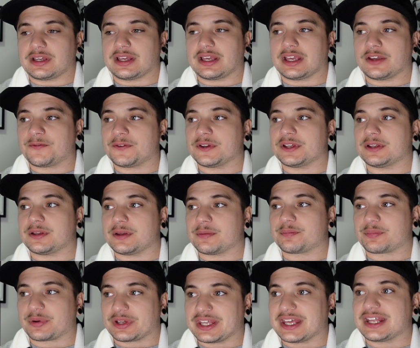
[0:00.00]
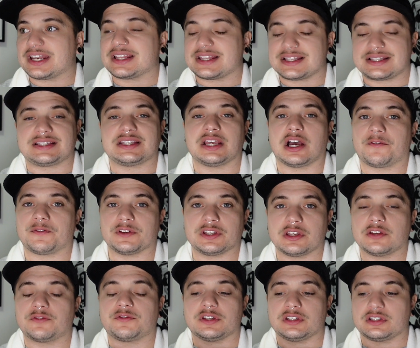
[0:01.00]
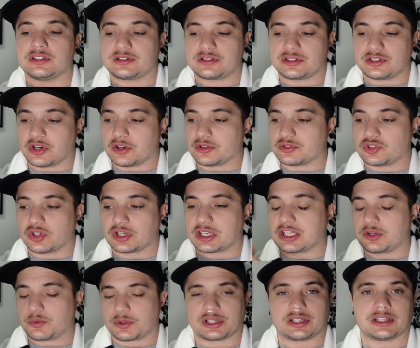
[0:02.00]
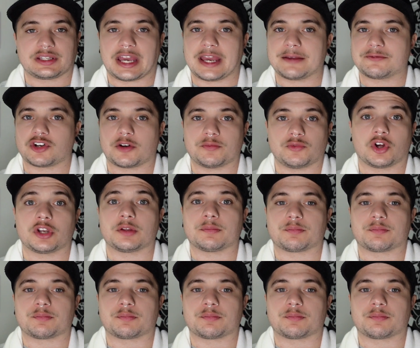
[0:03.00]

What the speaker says: if it by the end of this year, if he you know, he's not getting regular game time, not